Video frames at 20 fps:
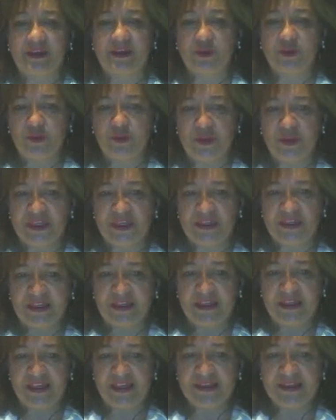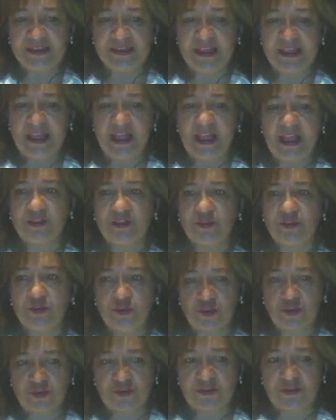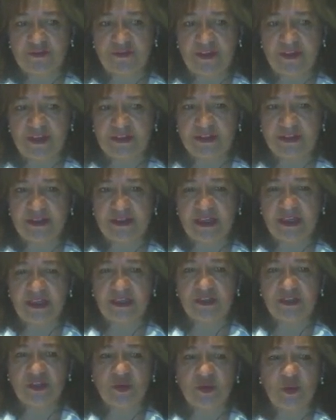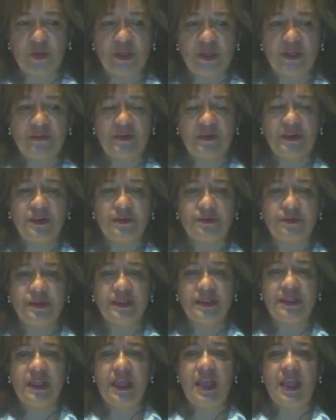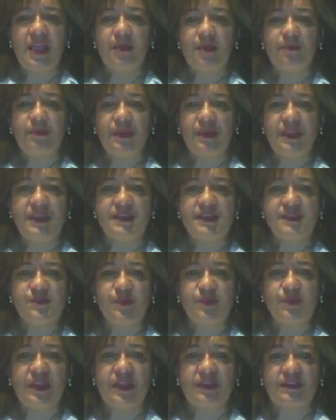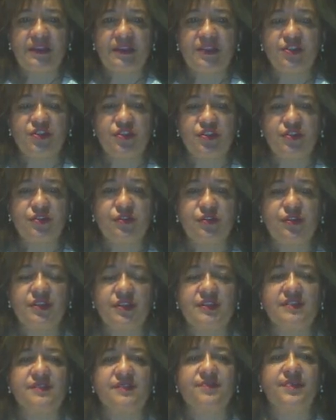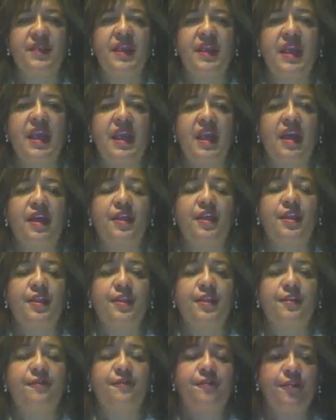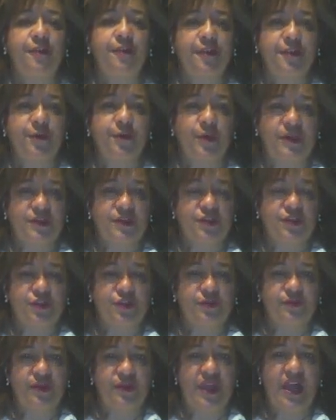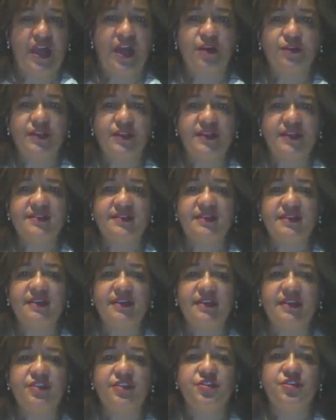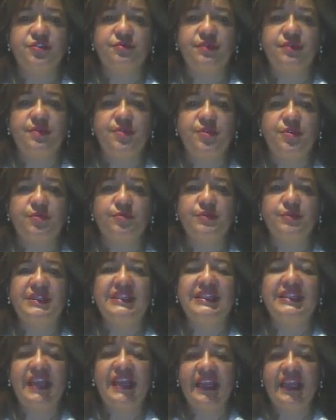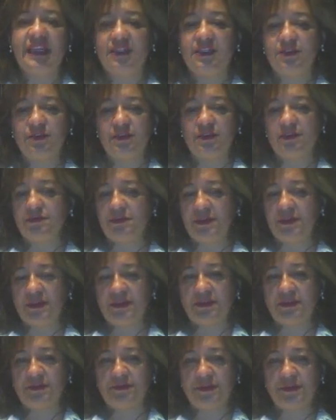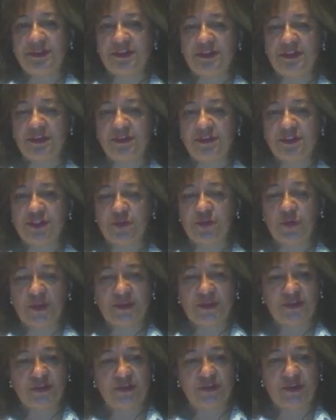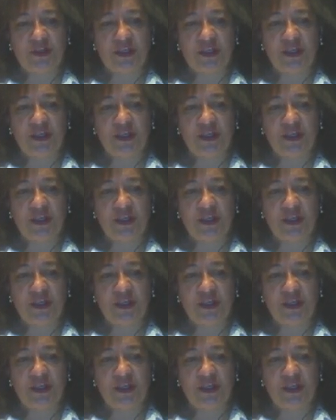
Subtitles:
could be analyzed and to justify the study. So whenever you read, please pay attention to this. Fourth question, how does the literature review relate to the research question?